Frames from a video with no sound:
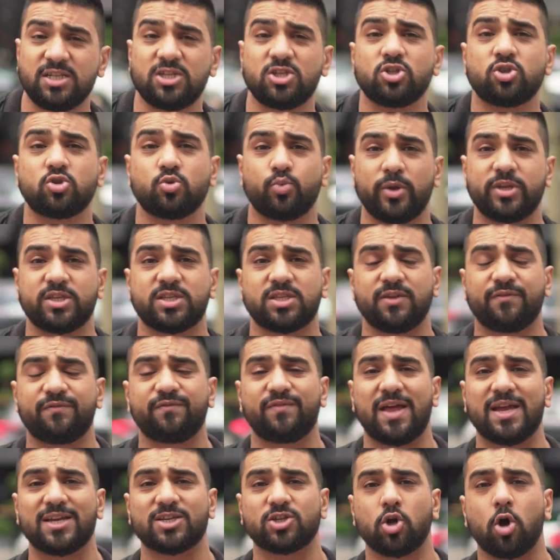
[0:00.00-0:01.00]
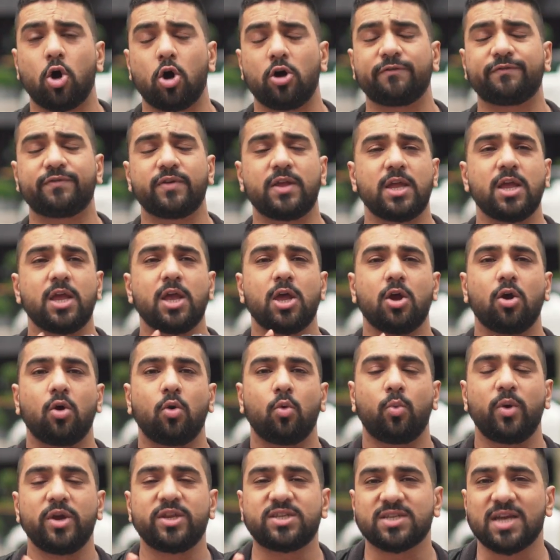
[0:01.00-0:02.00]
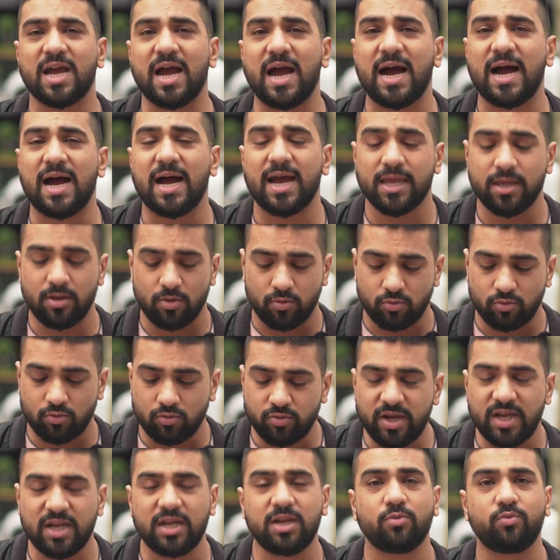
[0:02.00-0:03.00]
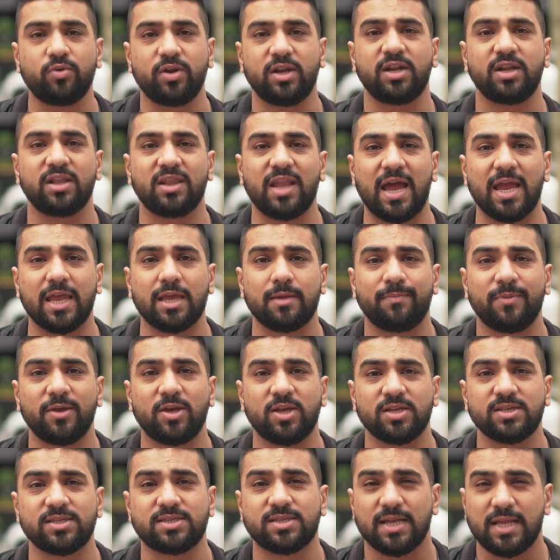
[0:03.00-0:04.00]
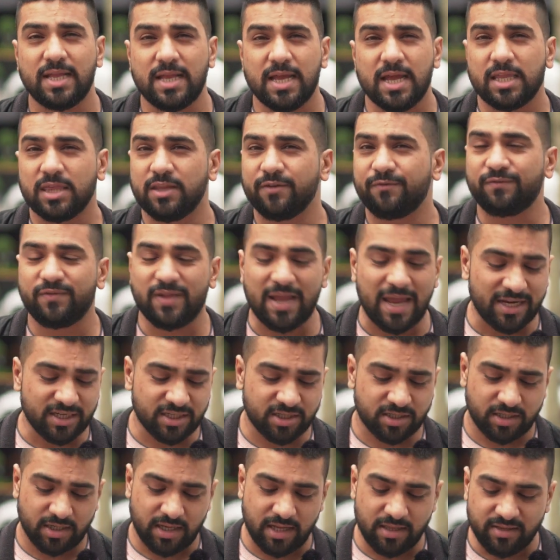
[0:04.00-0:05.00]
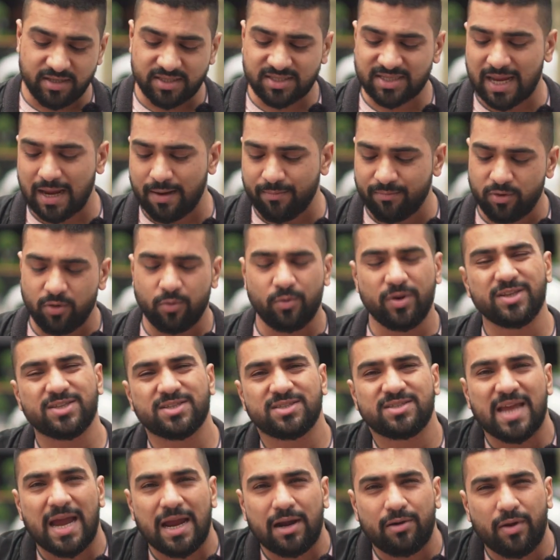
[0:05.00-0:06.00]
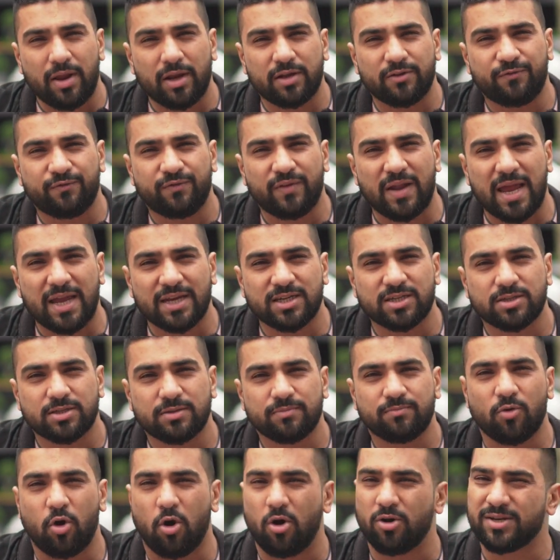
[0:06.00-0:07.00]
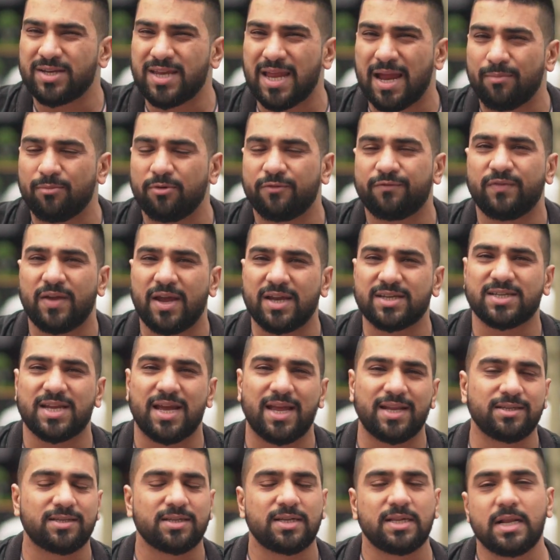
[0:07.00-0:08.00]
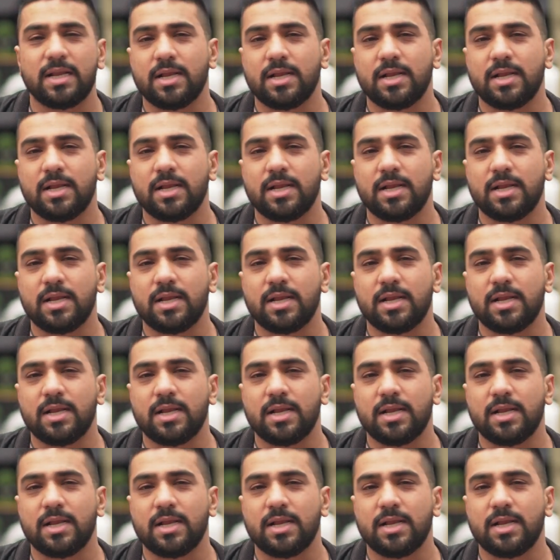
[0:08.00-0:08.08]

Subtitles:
to switch the flash off, which I really like because the flash in this camera, it's direct flash, on camera flash, and